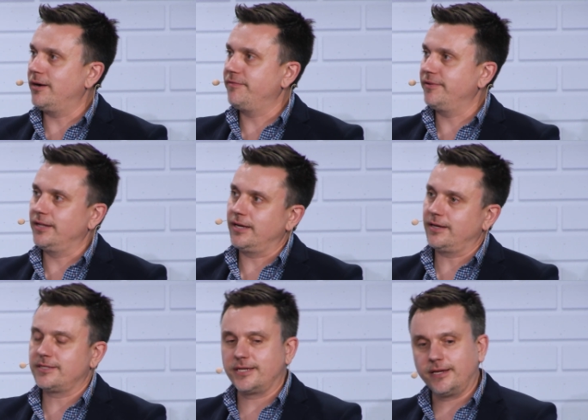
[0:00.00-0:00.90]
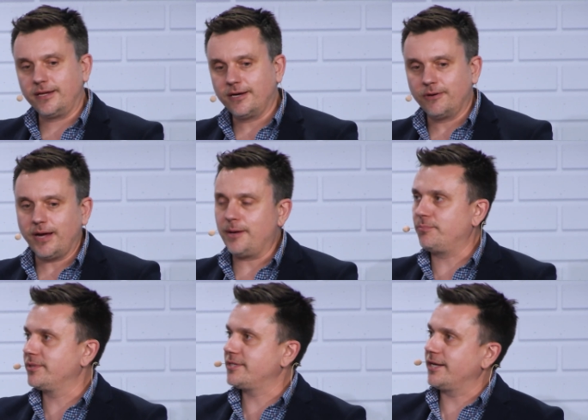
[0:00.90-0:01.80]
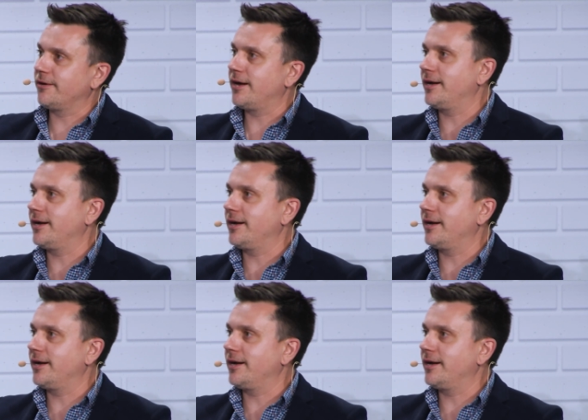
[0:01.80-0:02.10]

I feel like I see, you know, ape with cigarette,